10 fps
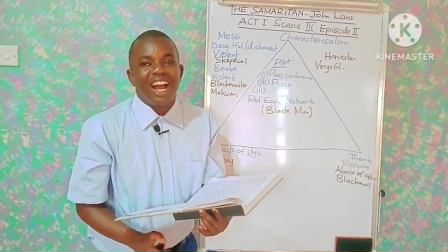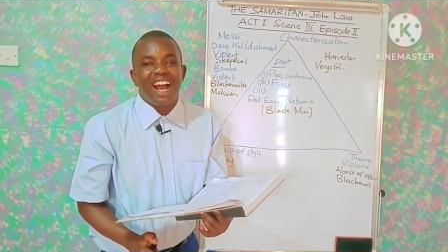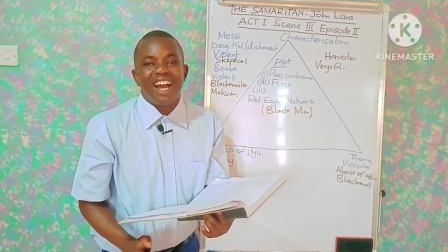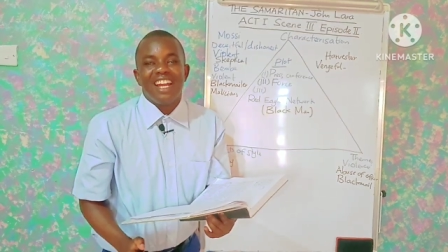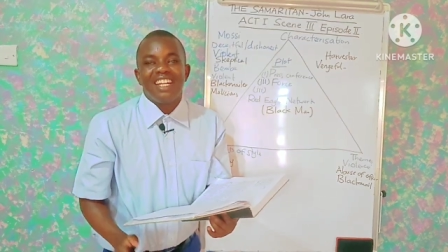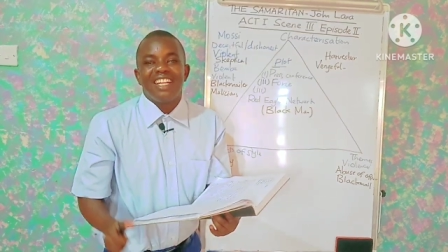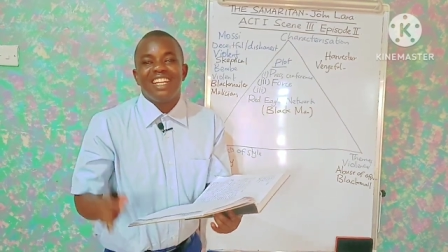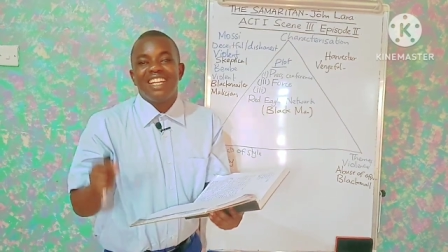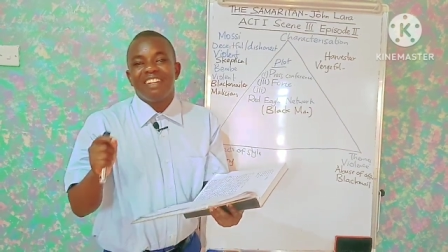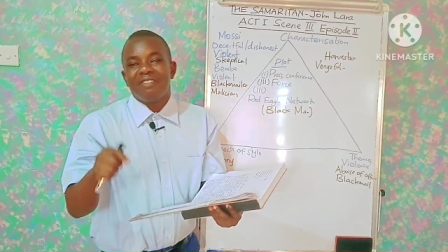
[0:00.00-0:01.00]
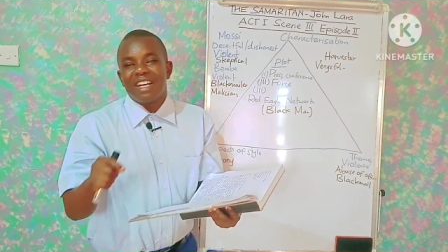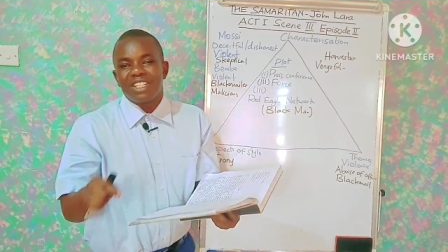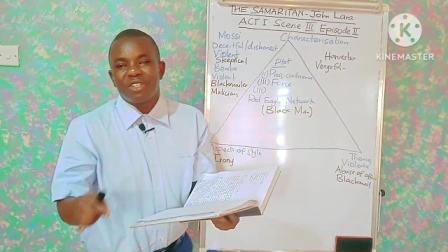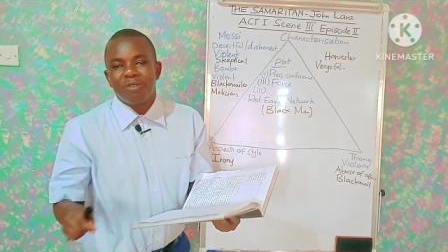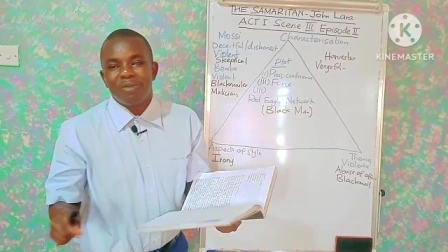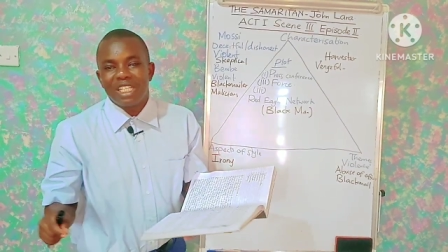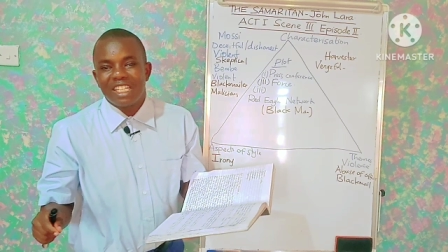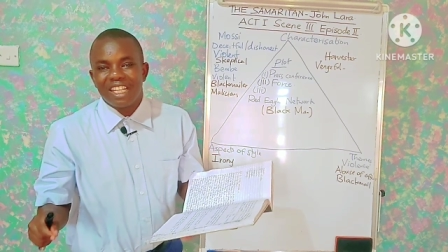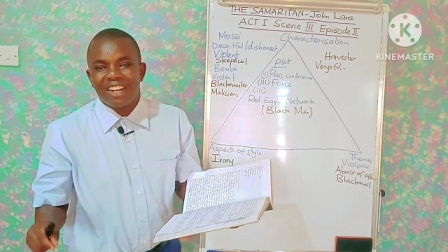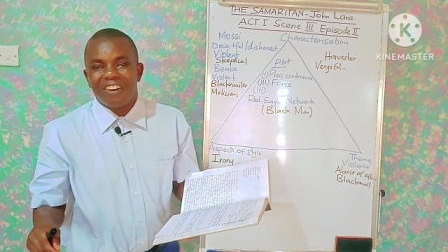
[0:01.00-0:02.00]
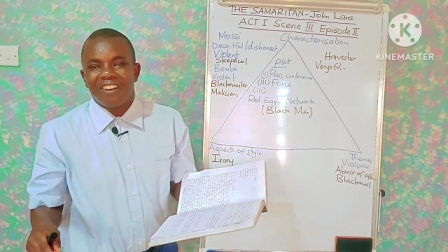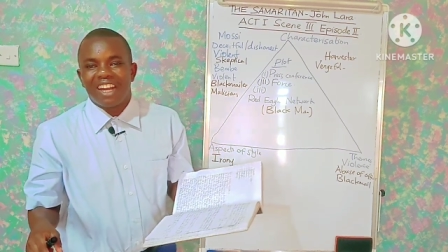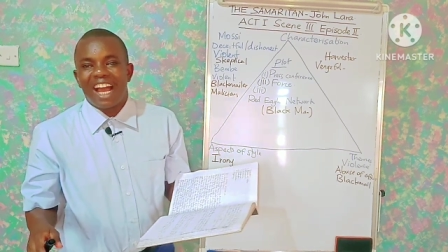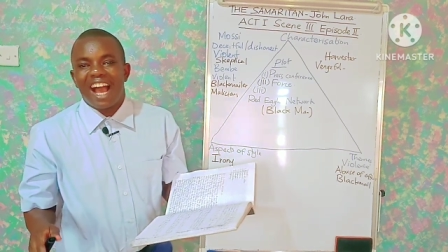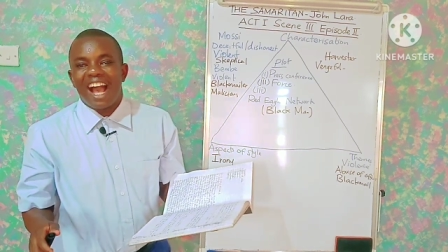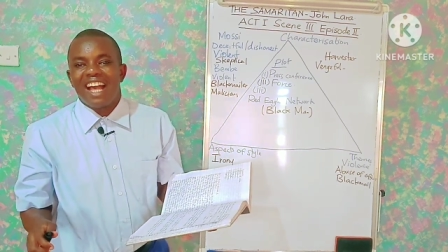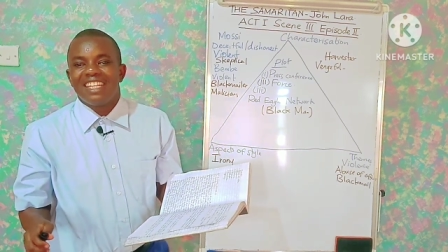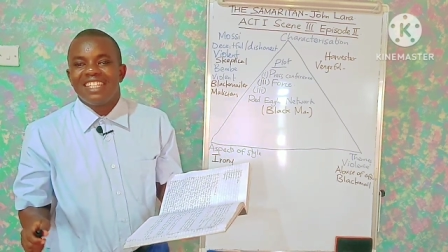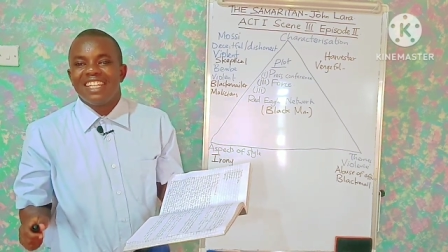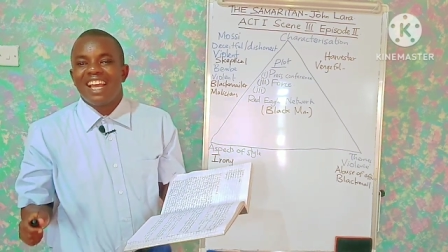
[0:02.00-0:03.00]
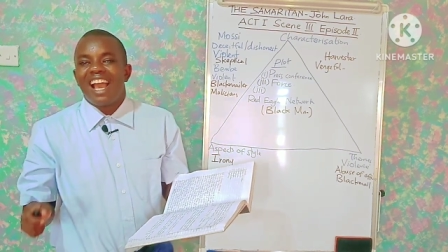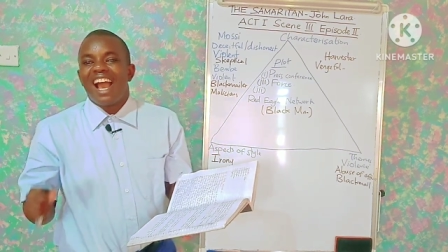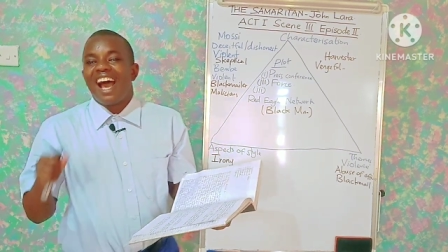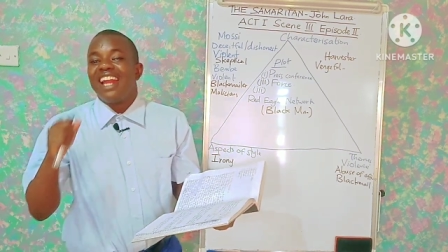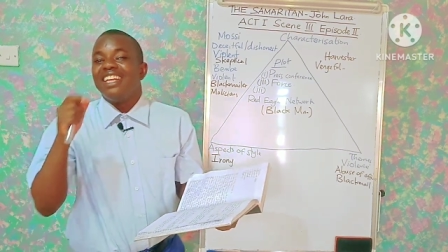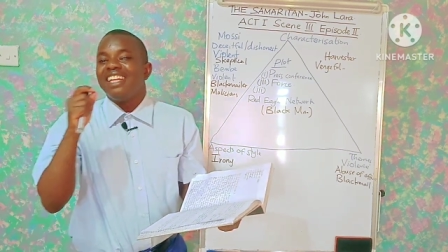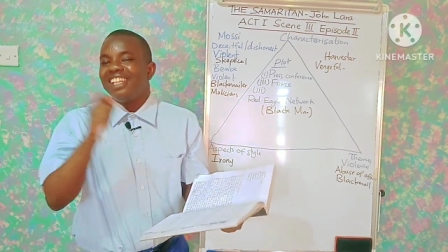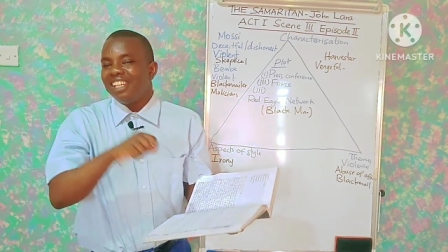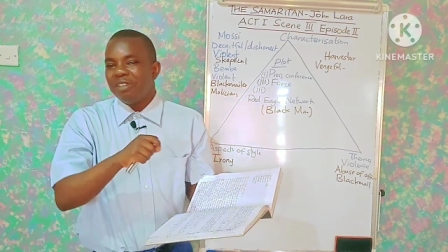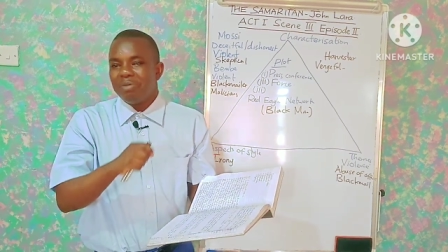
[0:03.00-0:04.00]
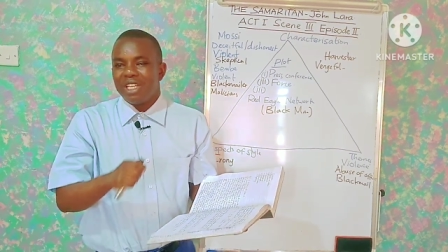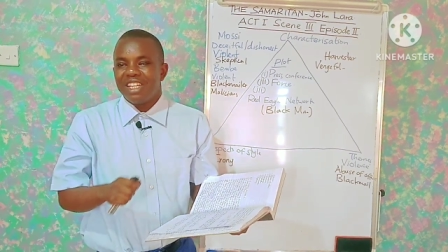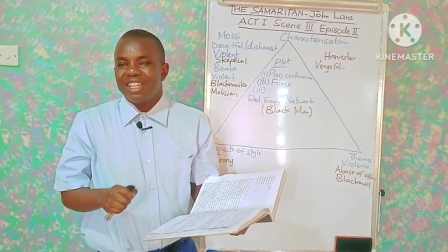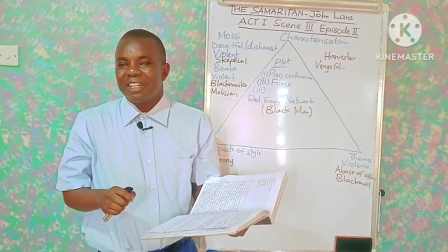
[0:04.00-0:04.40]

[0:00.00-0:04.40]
and he refers to Miss Nicole as an enemy